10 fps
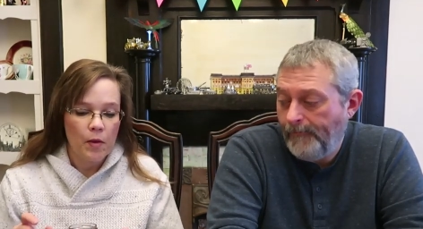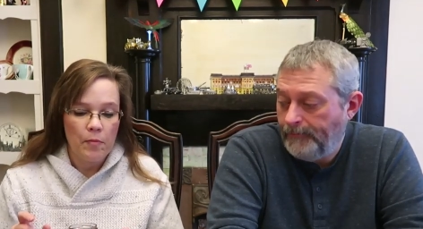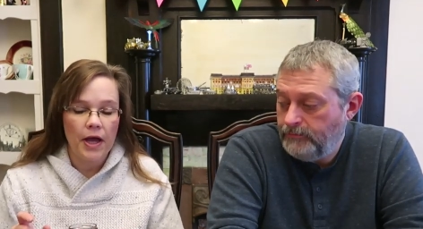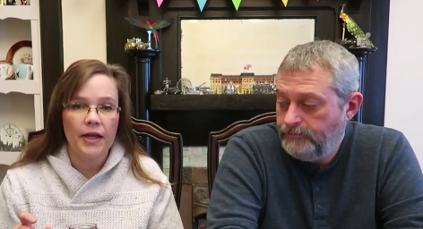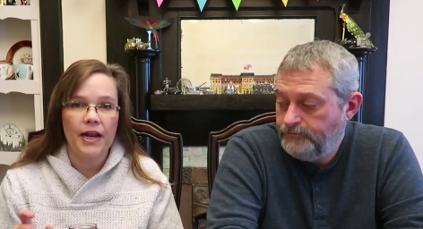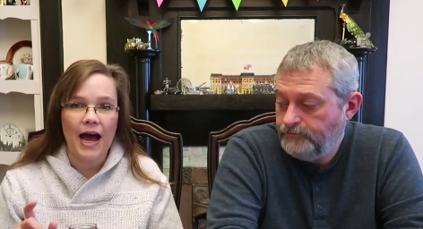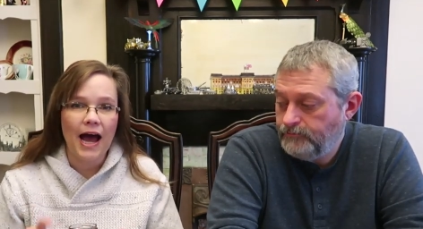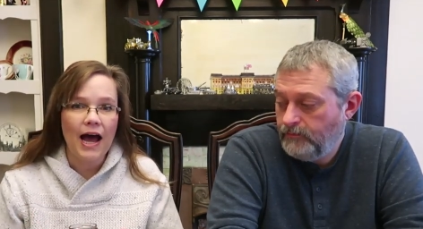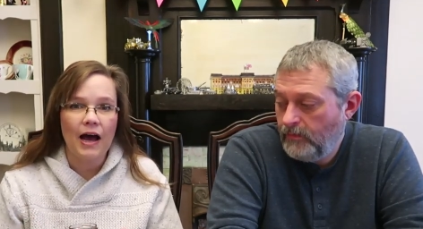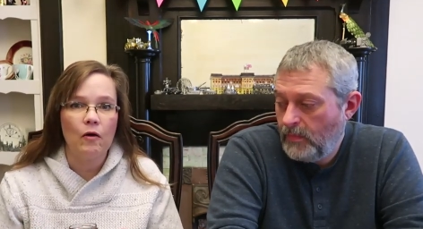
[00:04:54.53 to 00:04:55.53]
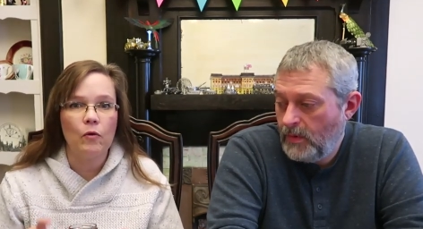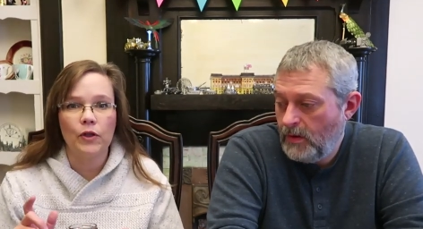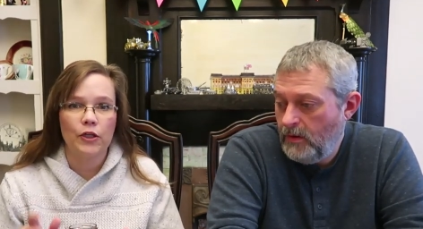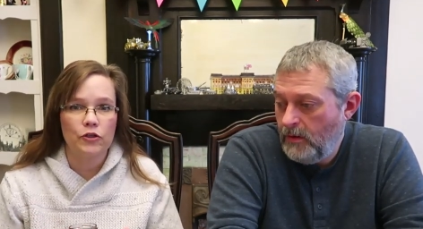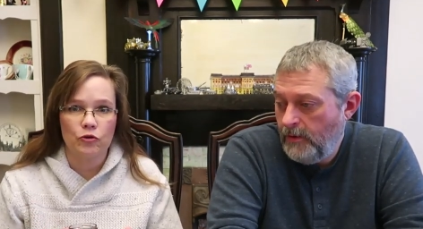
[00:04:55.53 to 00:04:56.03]
Speaker 1: But I will
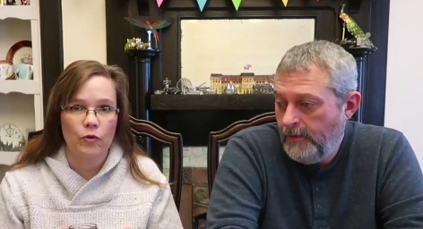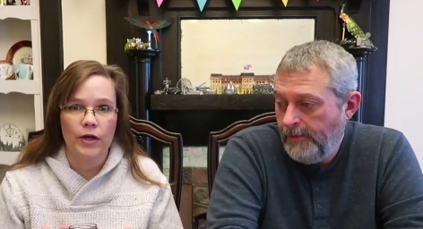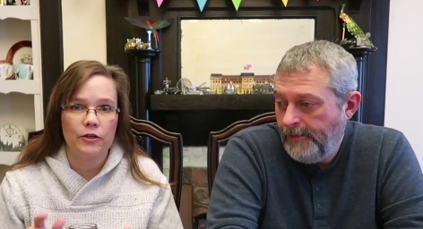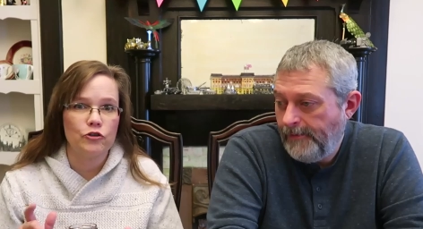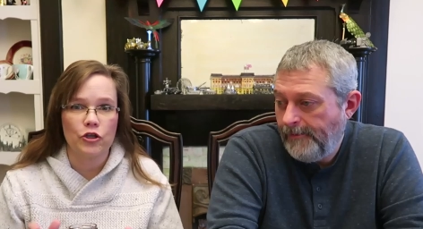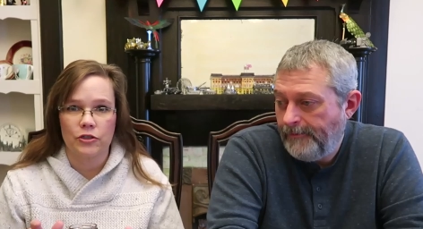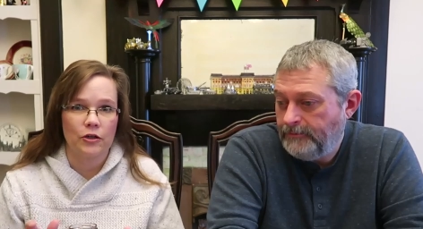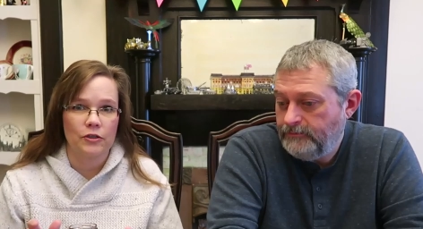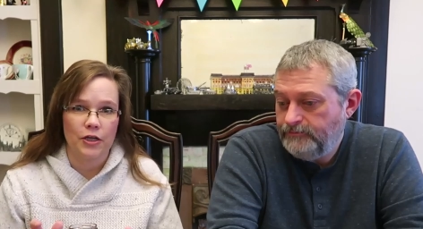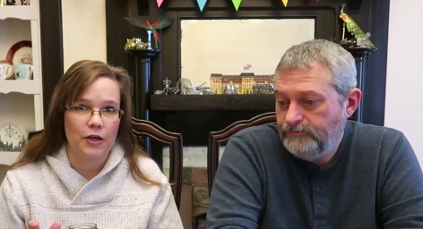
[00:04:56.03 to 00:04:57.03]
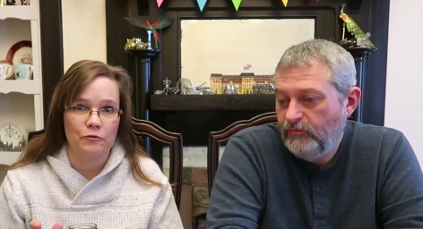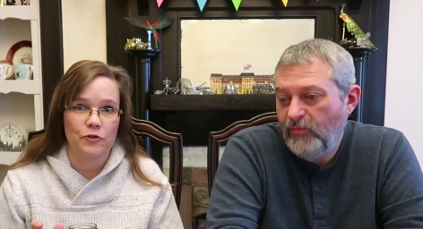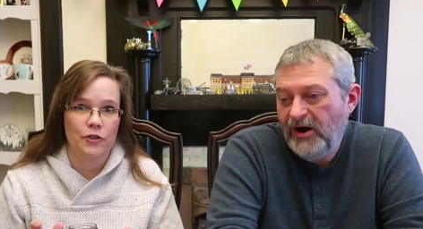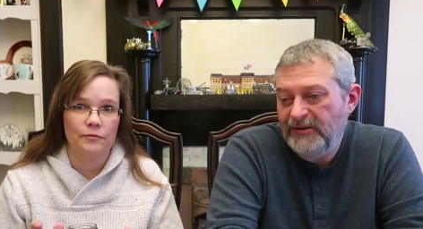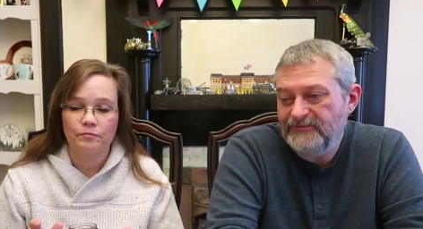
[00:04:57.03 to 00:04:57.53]
enjoy it just on toast.
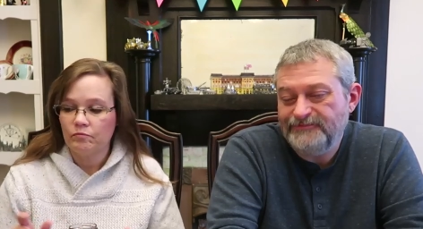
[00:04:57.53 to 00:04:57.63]
Right.